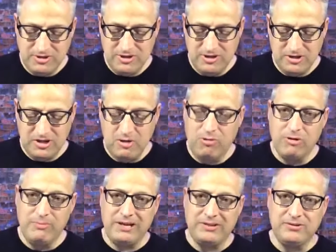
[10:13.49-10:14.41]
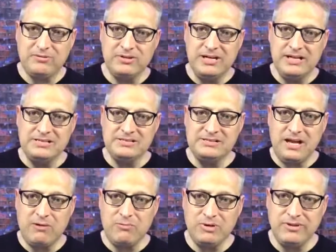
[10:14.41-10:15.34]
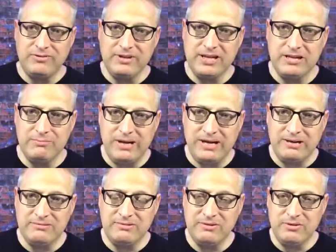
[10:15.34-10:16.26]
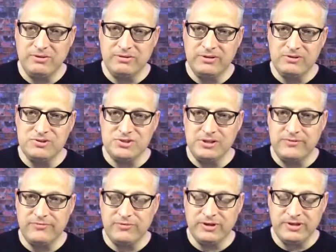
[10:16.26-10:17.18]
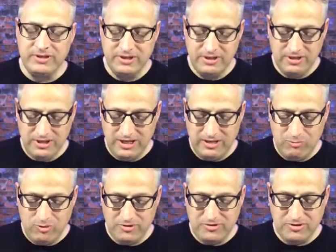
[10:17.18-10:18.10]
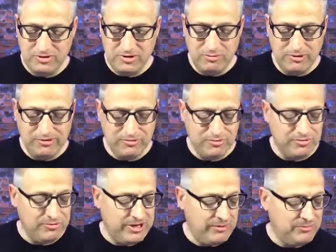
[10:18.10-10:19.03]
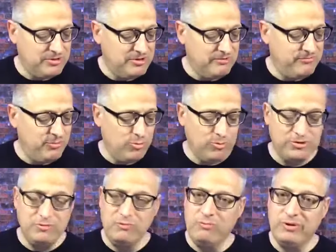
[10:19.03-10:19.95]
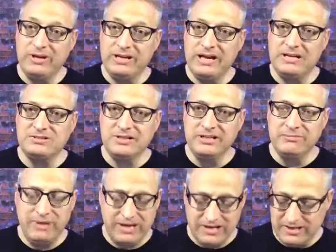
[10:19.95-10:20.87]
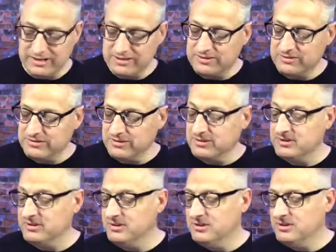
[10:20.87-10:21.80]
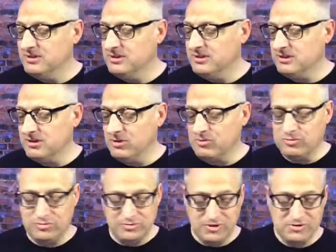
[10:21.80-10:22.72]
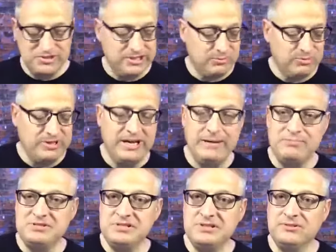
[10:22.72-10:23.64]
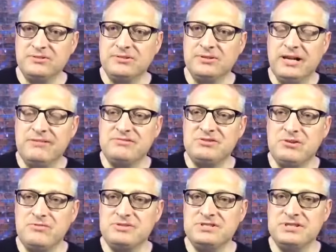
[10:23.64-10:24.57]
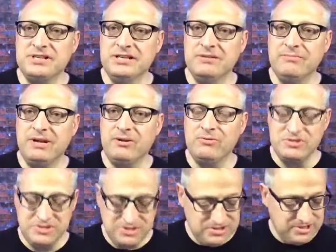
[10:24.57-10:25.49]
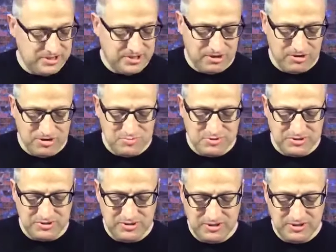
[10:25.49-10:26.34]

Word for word: uh, go on about their days and not really think about they're suffering and what they're going through. And I'm looking forward to when we can actually get back into the local nursing and rehab center and have services again. I know it's such an encouragement